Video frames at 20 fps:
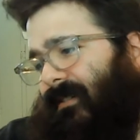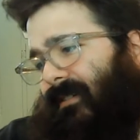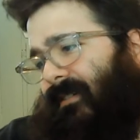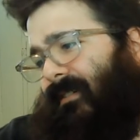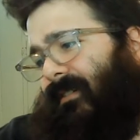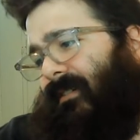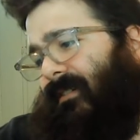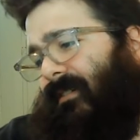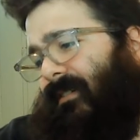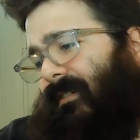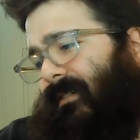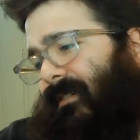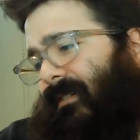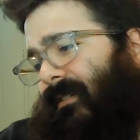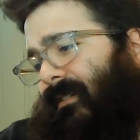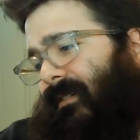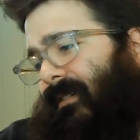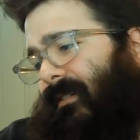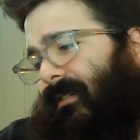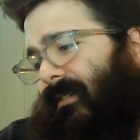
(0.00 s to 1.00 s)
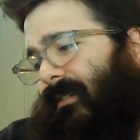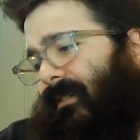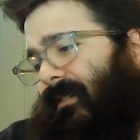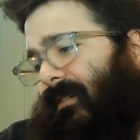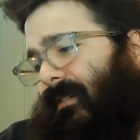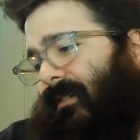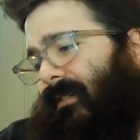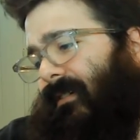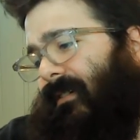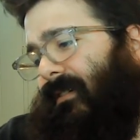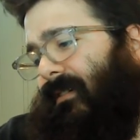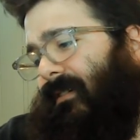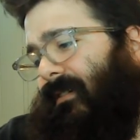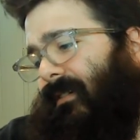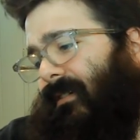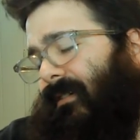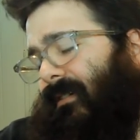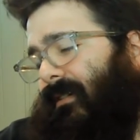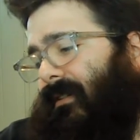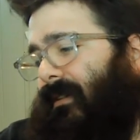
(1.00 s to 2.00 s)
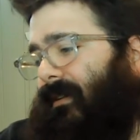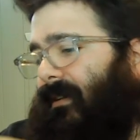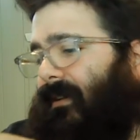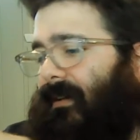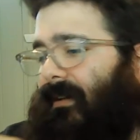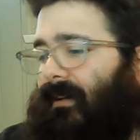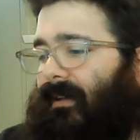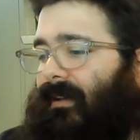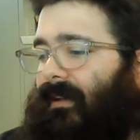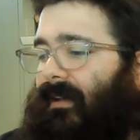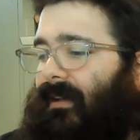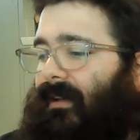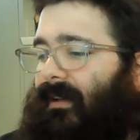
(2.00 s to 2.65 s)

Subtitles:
Nothing is said.